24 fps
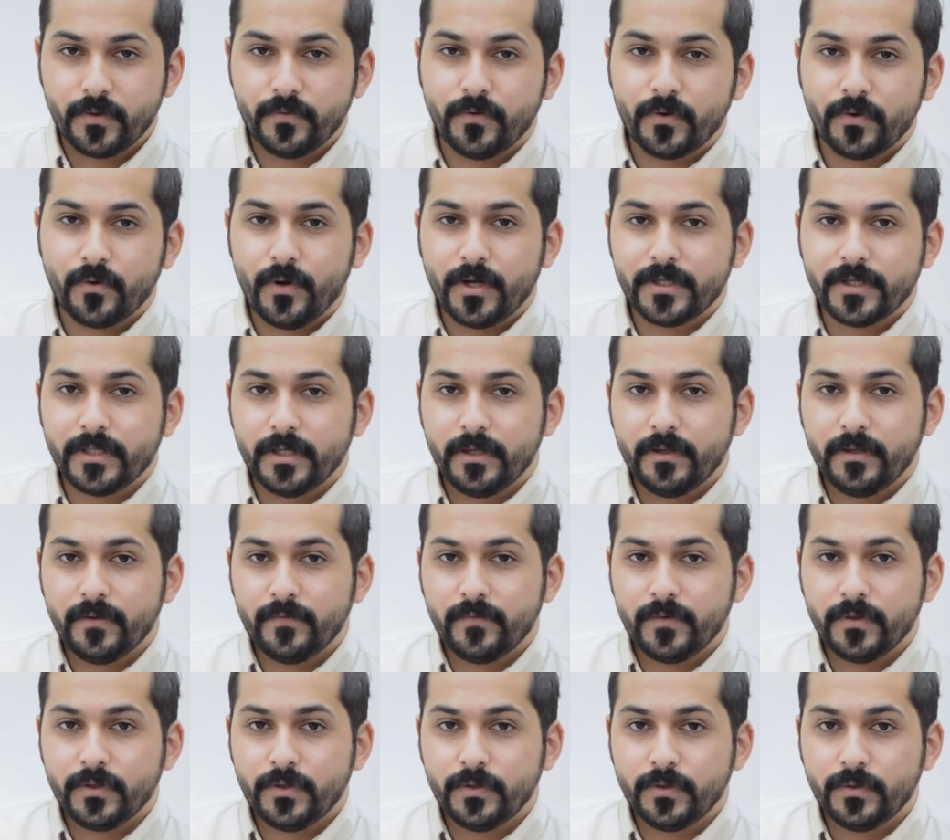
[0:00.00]
for watching the
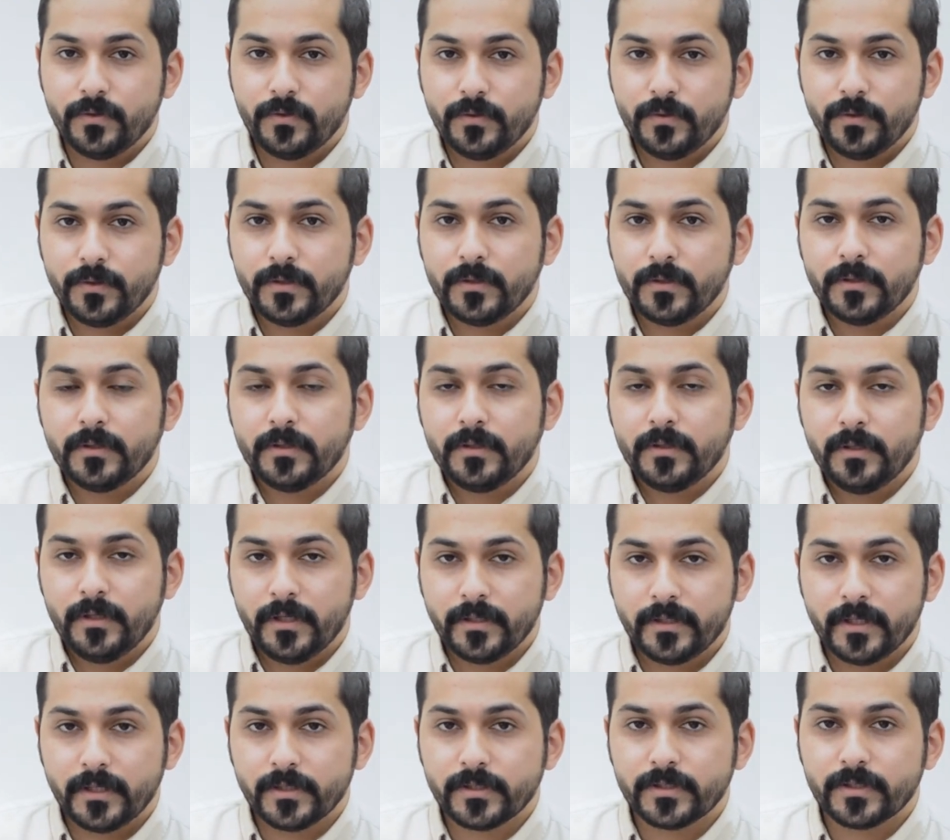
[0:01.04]
video.
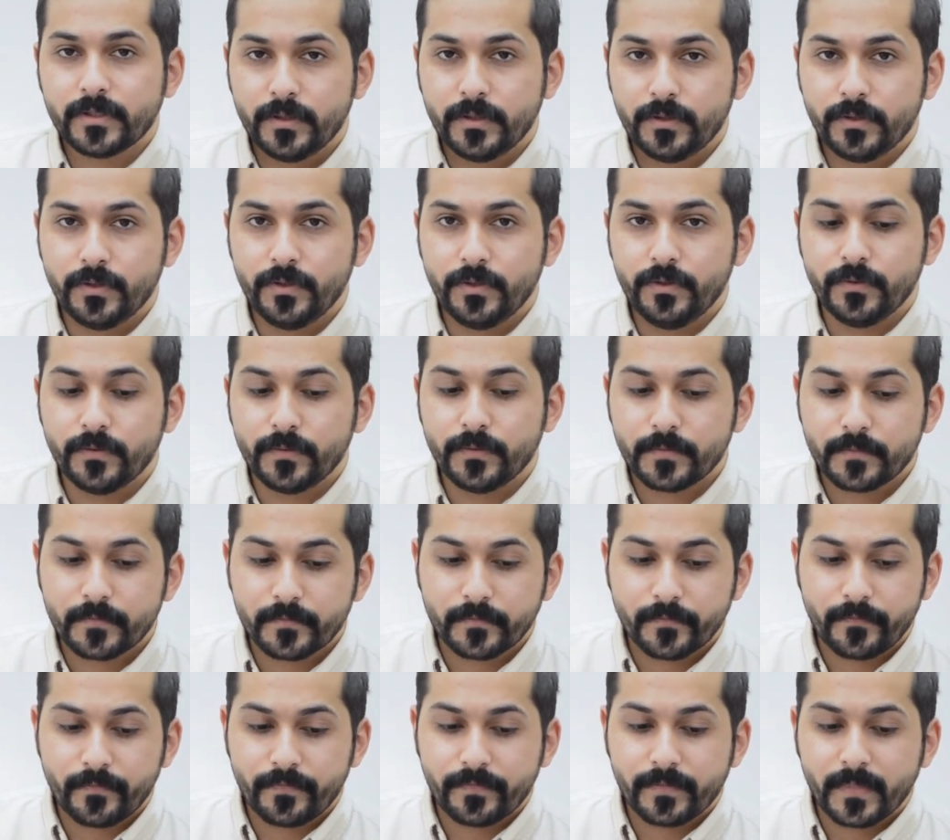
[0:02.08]
Let us continue.
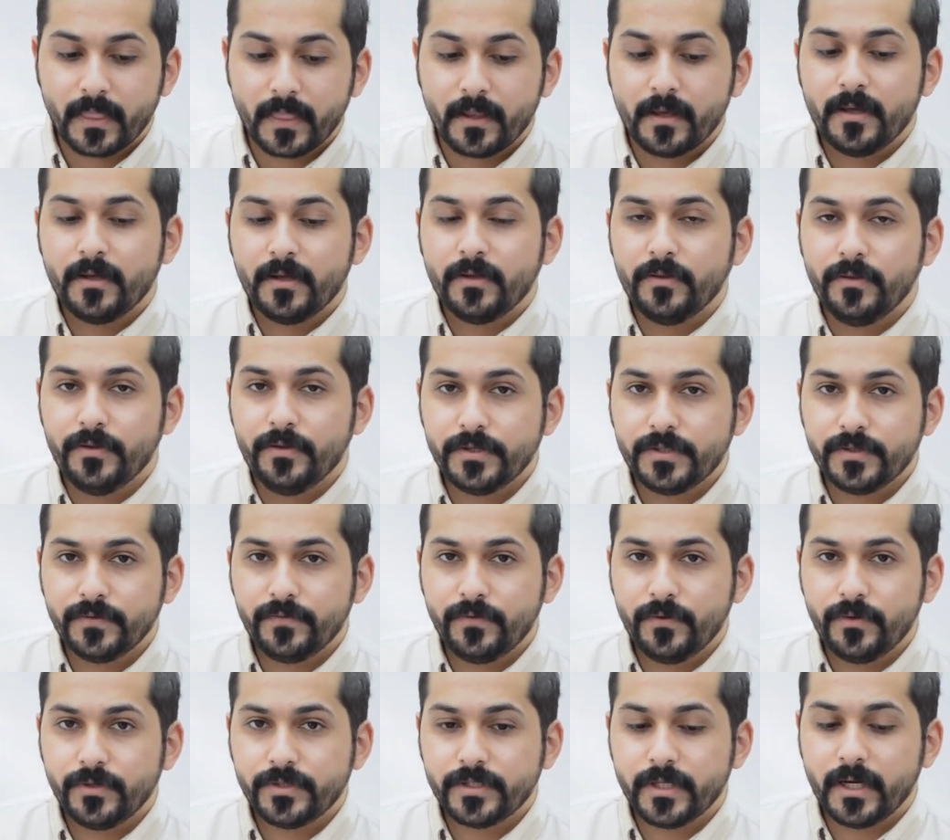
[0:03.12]
This
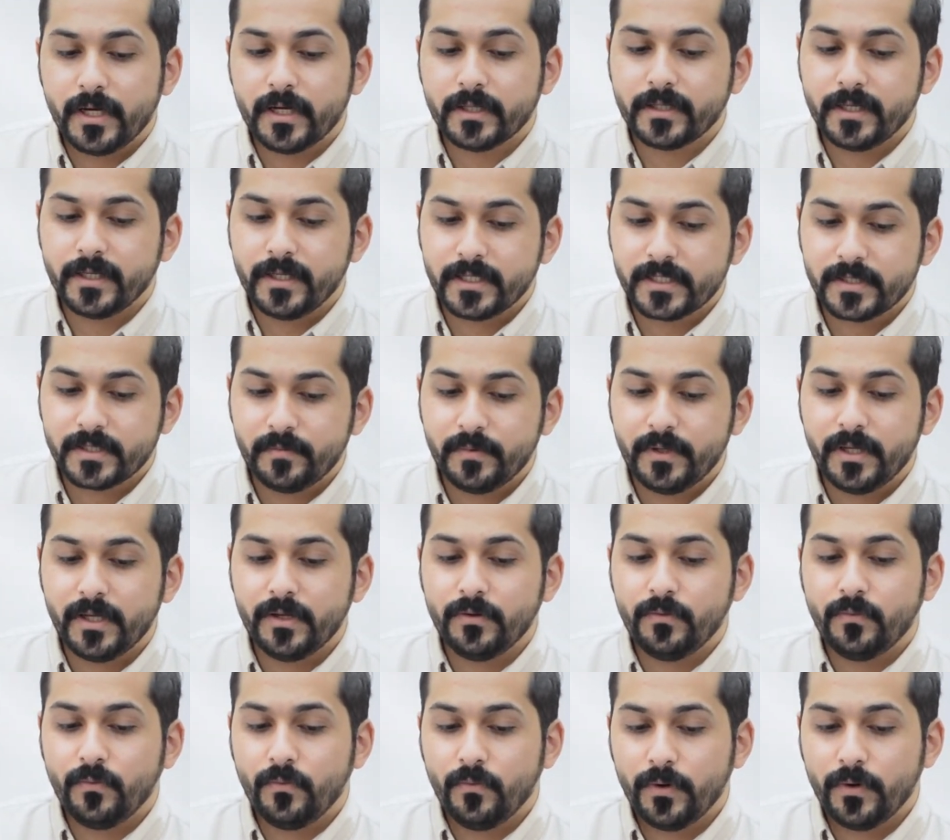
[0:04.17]
flowchart explains
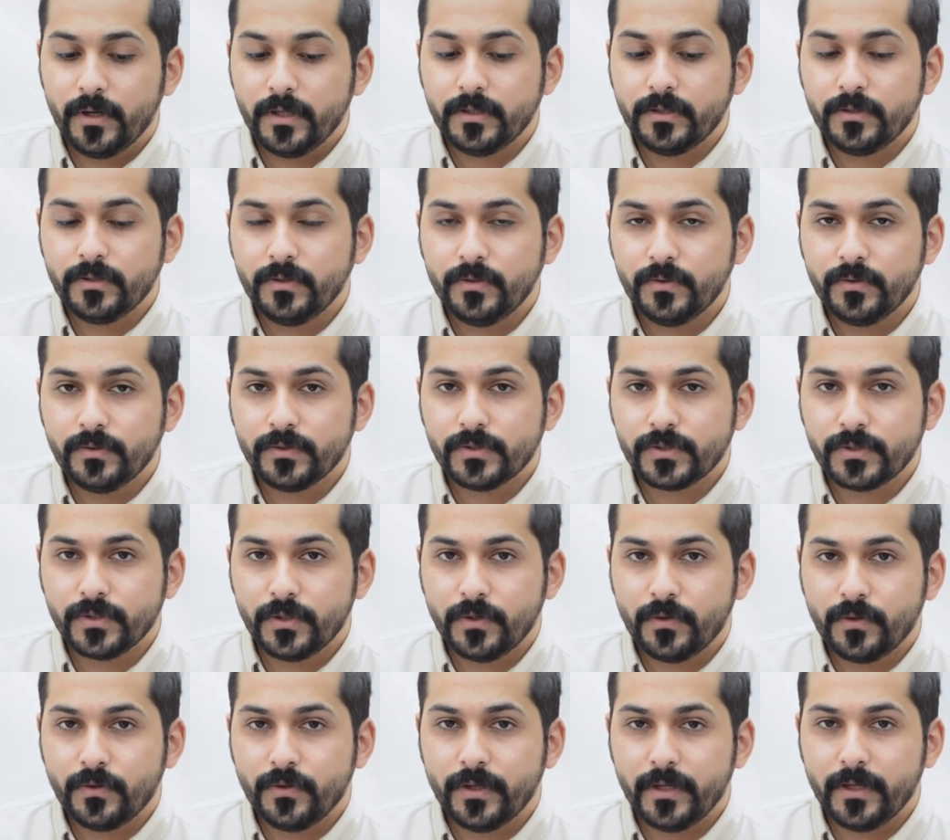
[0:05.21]
what you
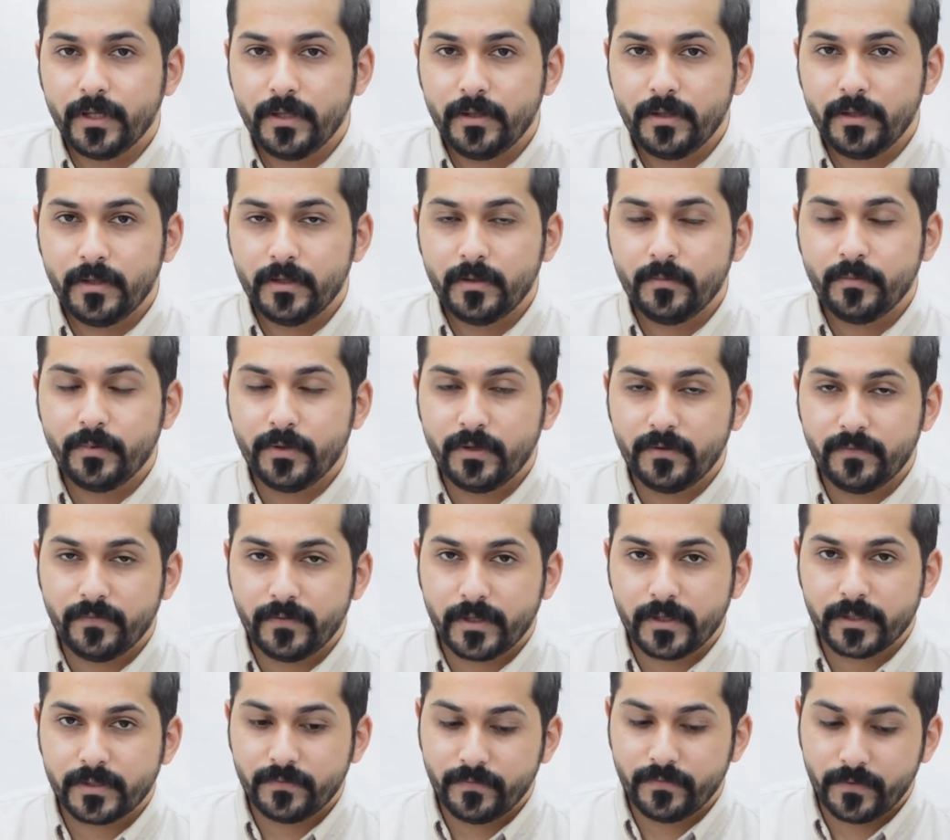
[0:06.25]
saw in the
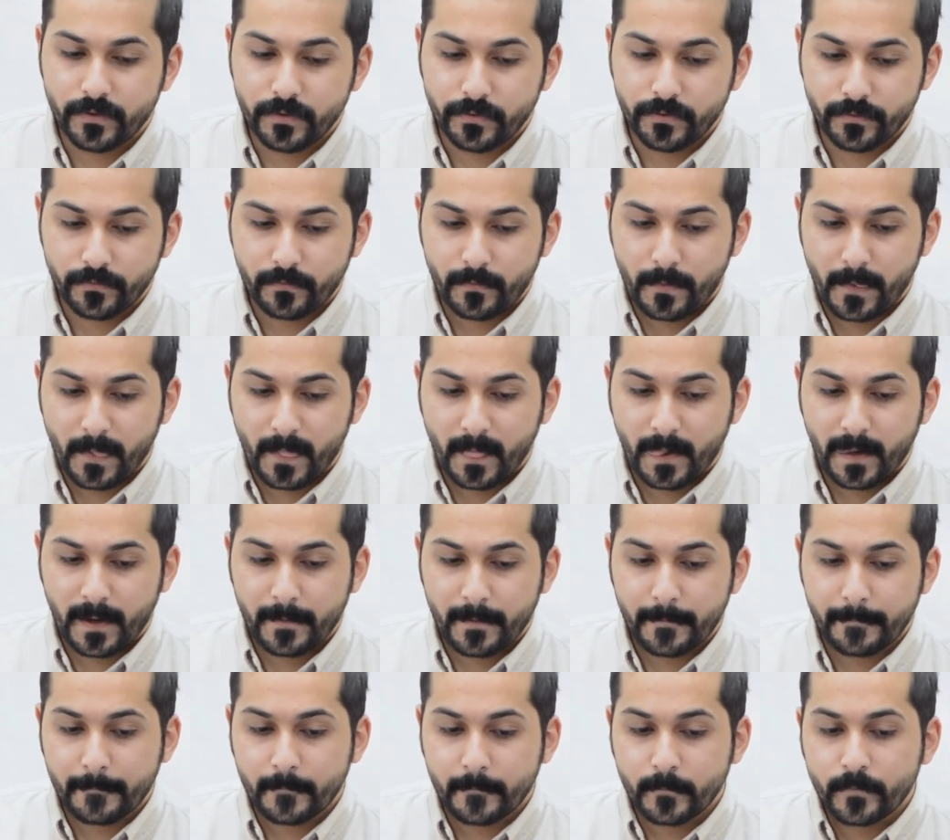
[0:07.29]
previous video.
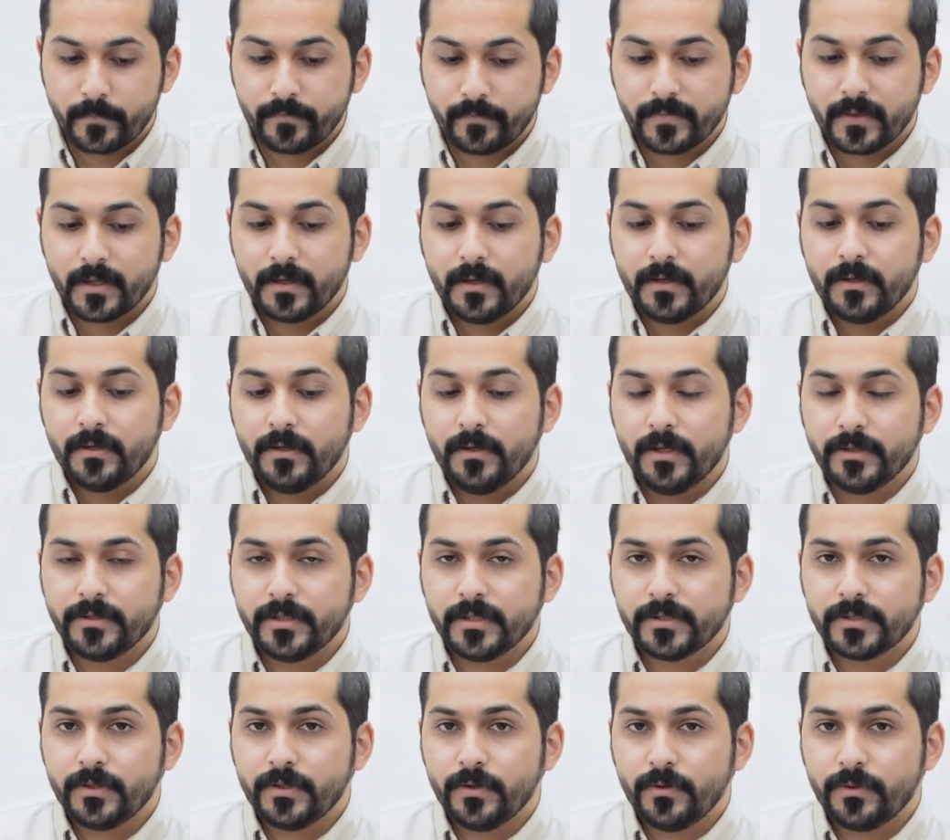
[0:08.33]
Let
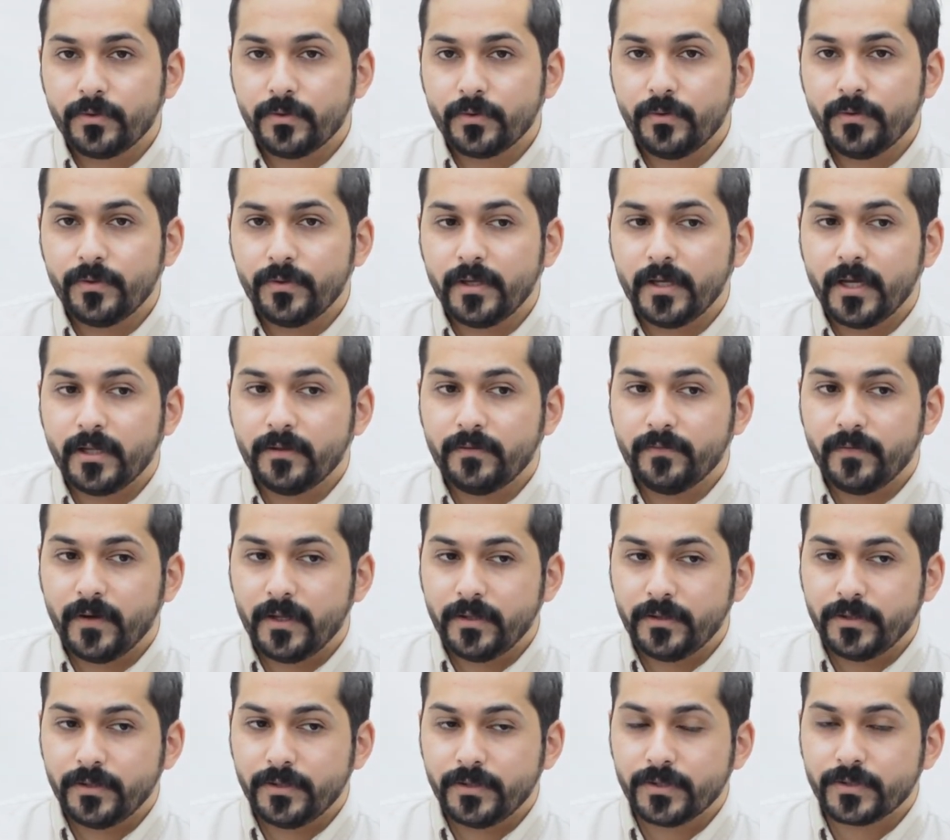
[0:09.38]
us go through the
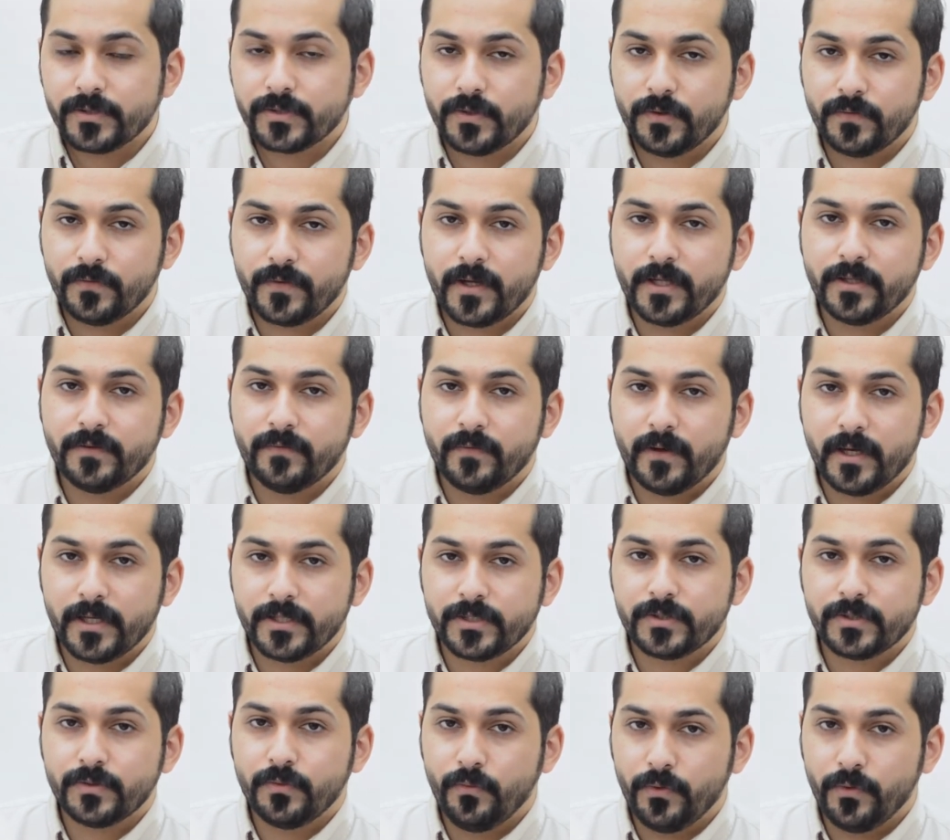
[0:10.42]
advantages of
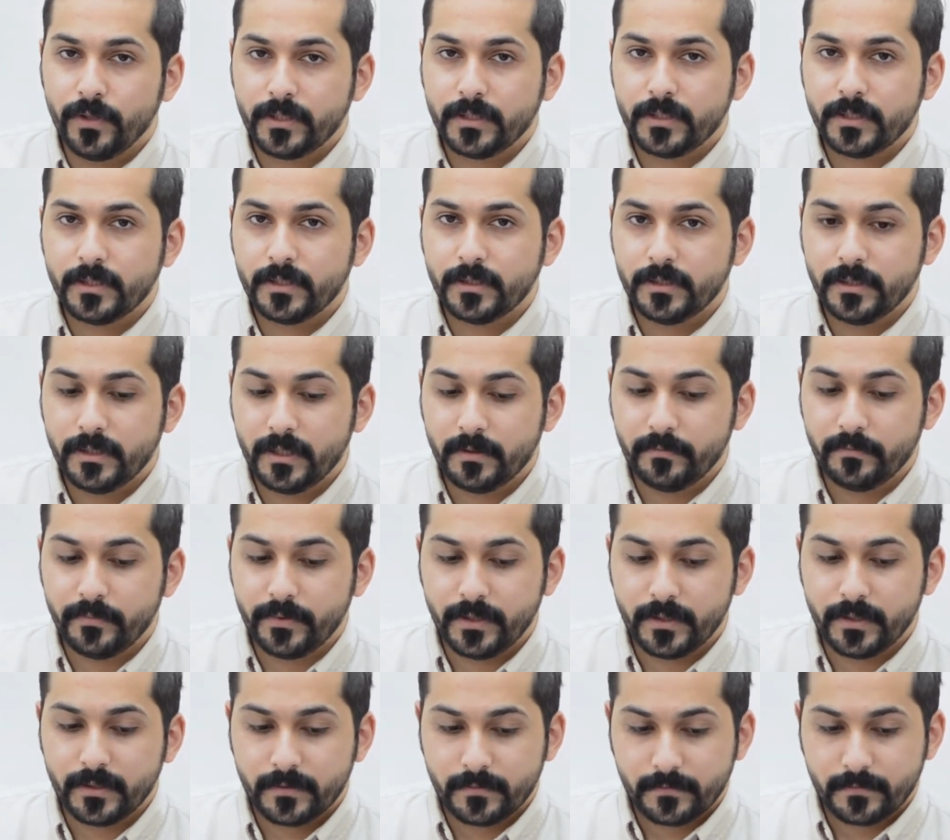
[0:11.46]
advanced wet
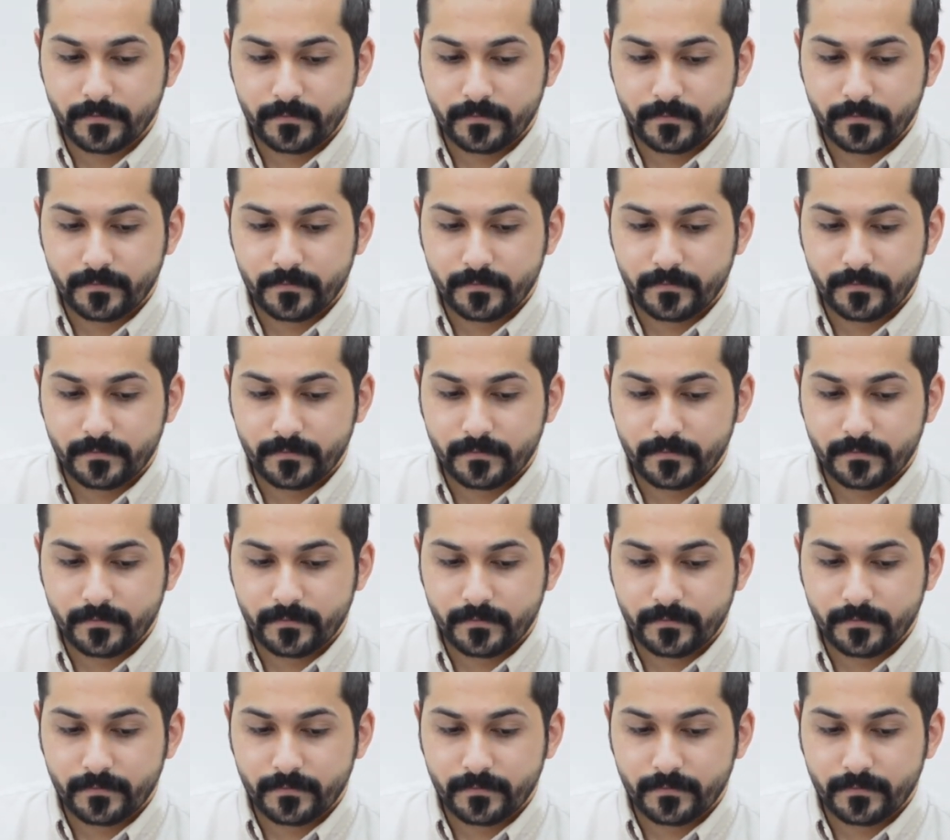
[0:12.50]
dumping.